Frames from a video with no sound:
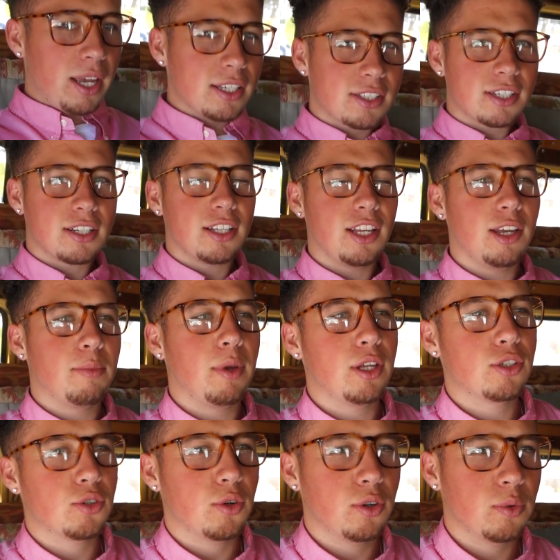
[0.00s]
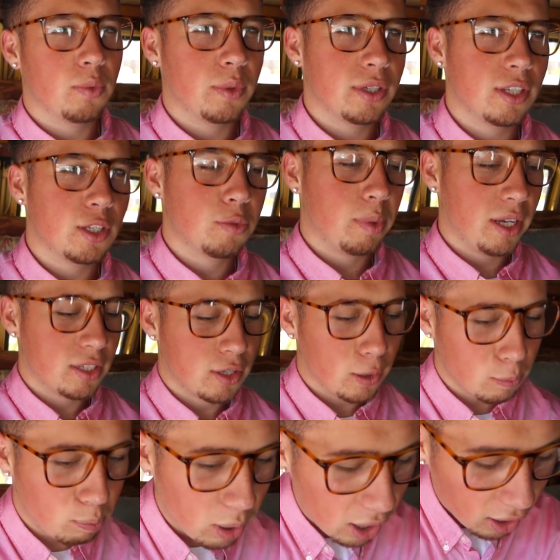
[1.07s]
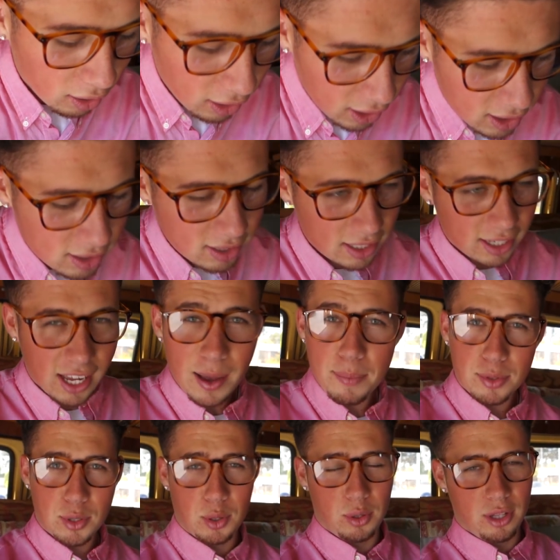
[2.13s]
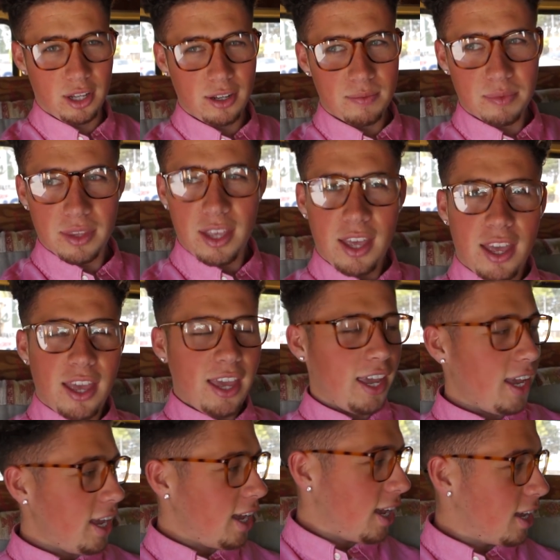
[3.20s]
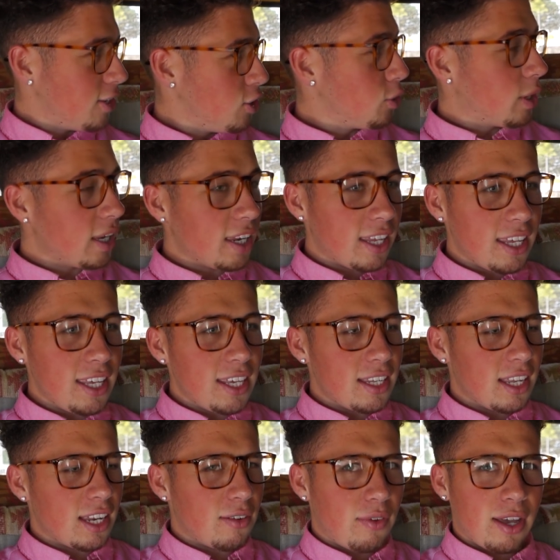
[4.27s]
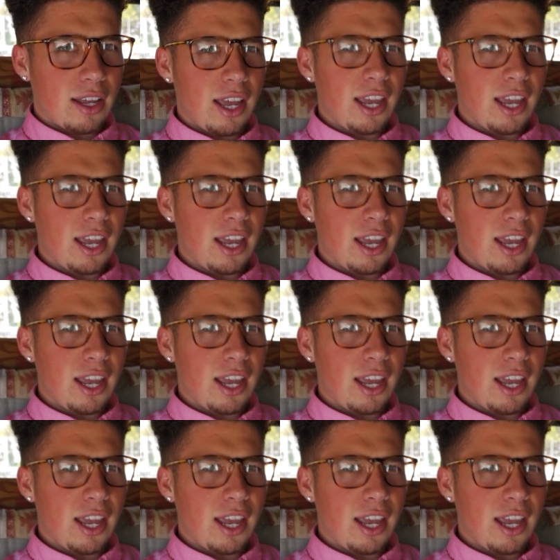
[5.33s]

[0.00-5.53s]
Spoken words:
Basically, me and Jordan went to this place called Paula's in Capitola. And you can eat in a van.